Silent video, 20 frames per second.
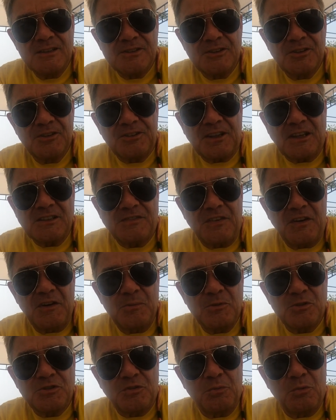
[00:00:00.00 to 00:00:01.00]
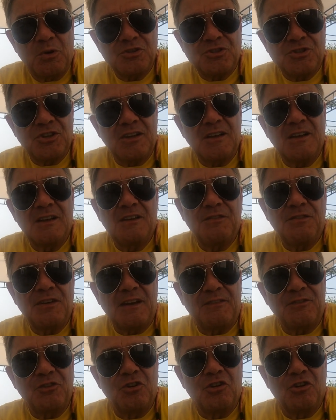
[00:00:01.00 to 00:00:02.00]
so thanks very much for watching if
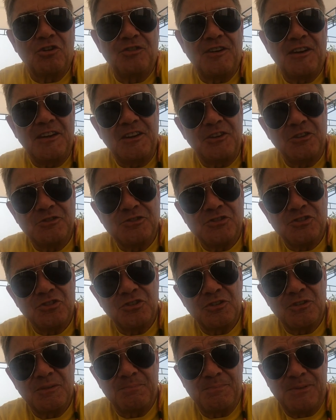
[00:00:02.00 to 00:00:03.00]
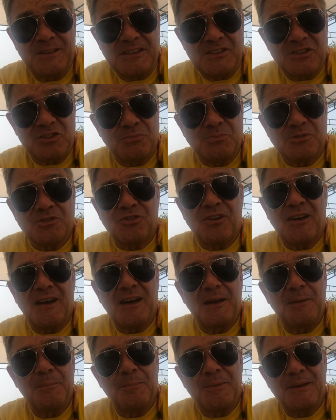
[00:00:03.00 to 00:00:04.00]
you haven't already done so please
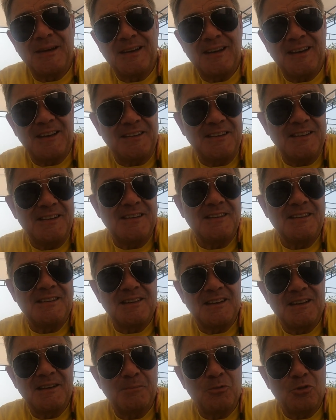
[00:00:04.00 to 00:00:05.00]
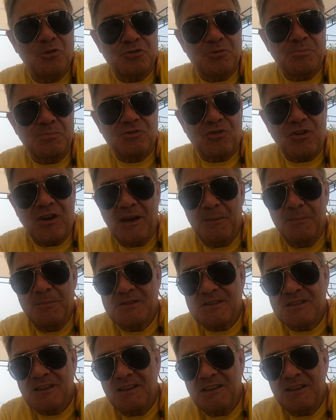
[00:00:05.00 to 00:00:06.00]
subscribe uh, I need uh, more
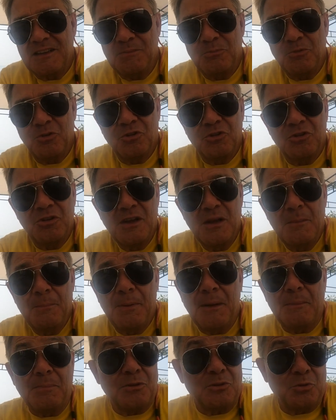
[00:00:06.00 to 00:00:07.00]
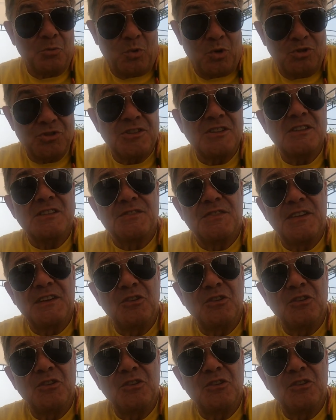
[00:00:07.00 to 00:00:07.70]
subscribers I need more people to watch these